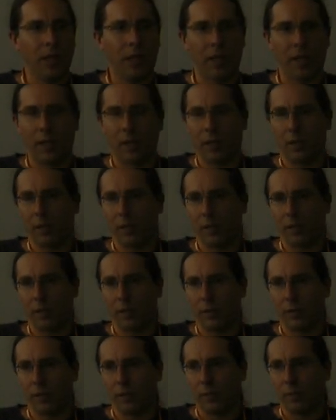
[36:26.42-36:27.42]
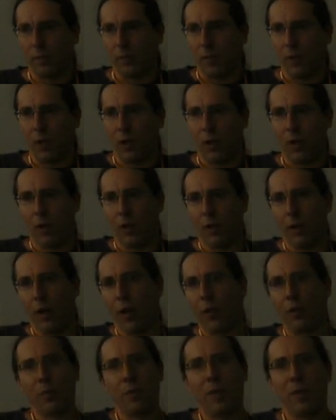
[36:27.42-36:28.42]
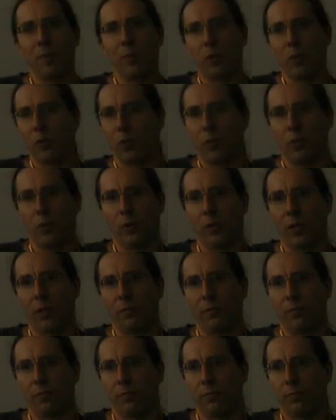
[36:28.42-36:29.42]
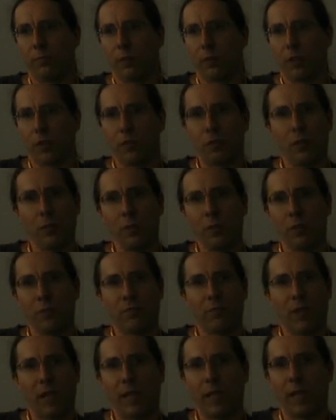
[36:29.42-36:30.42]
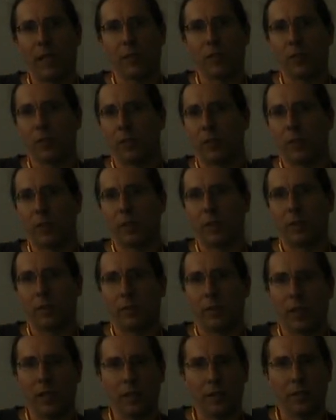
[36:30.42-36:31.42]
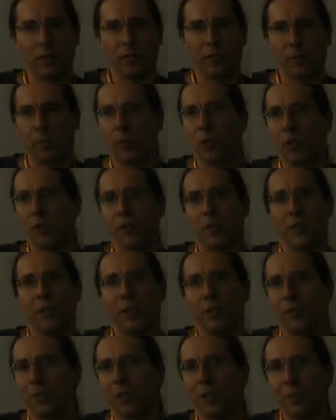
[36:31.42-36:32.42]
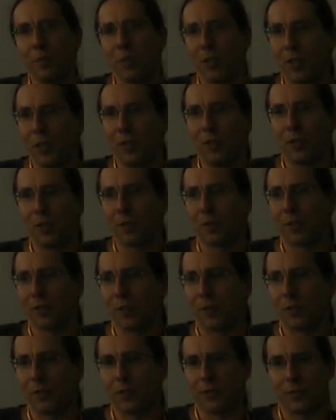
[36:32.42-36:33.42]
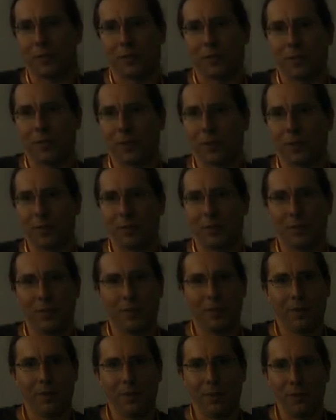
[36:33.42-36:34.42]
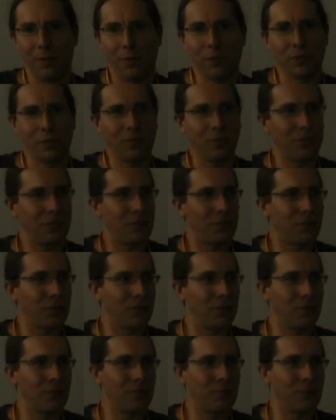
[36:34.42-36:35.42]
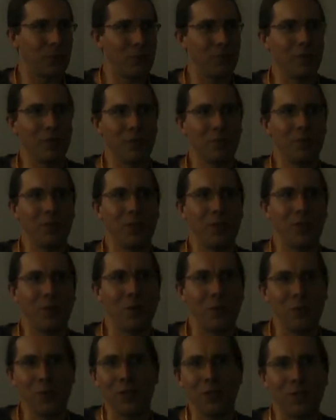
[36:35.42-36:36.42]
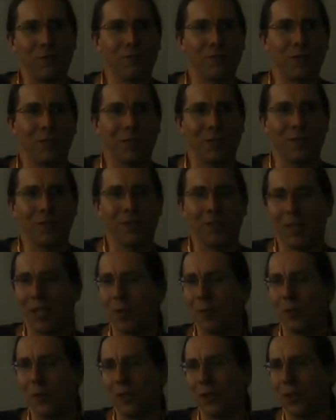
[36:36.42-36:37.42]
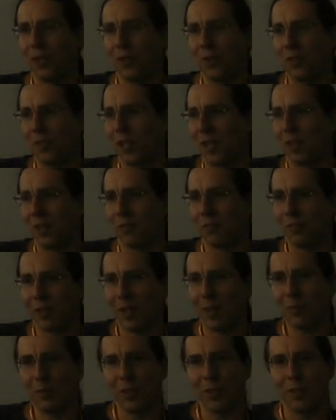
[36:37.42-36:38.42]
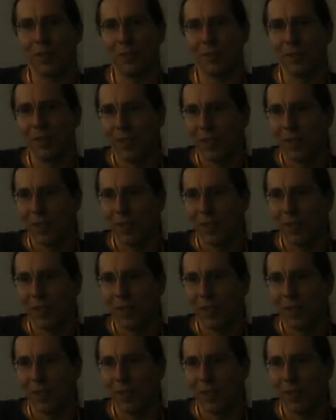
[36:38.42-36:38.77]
and other people who have contributed financially and spiritually to get me here, because this is proving to be a really fun and really entertaining family.